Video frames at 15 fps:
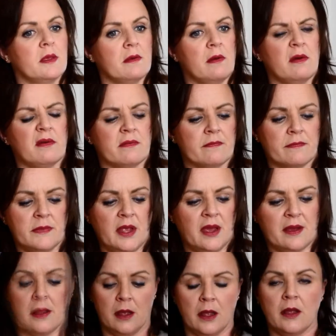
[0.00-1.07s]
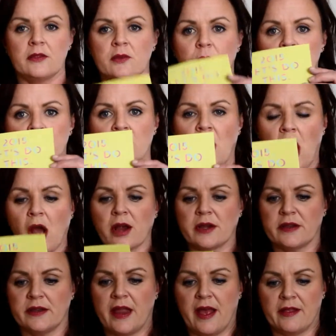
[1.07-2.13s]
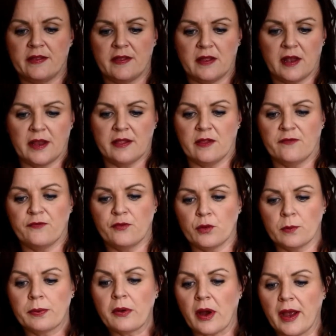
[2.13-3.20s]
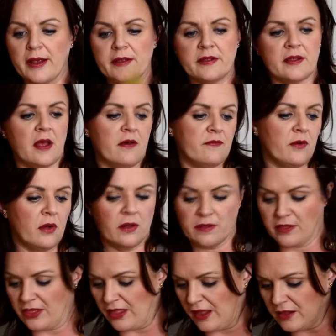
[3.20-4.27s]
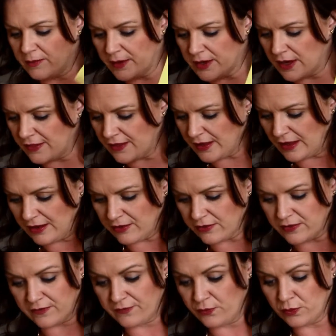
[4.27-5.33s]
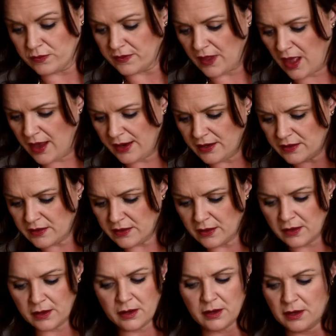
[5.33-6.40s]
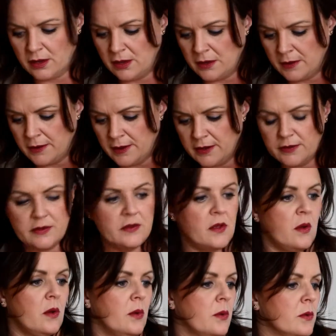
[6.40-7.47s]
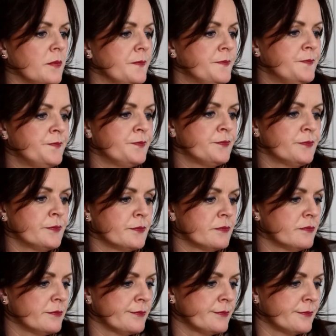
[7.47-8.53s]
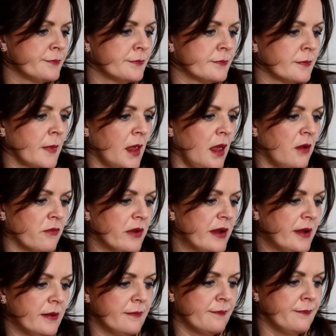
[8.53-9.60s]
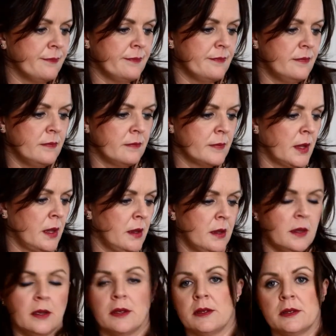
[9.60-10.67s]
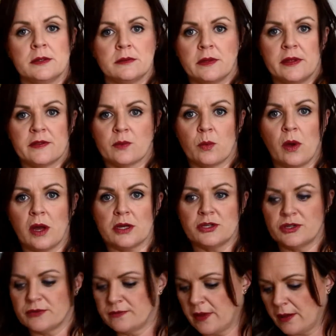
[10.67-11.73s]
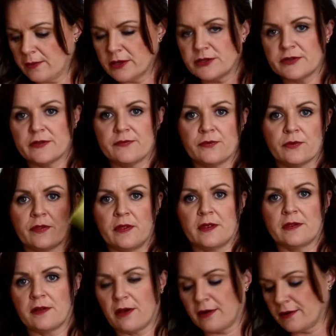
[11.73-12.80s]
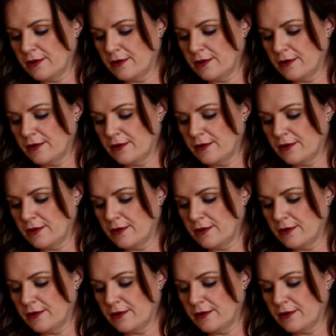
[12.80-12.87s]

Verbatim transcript: Oh, yeah. So on the card it has the, like the full price of all the things, but nothing here is a full size. So it really is a wash how much the full things are.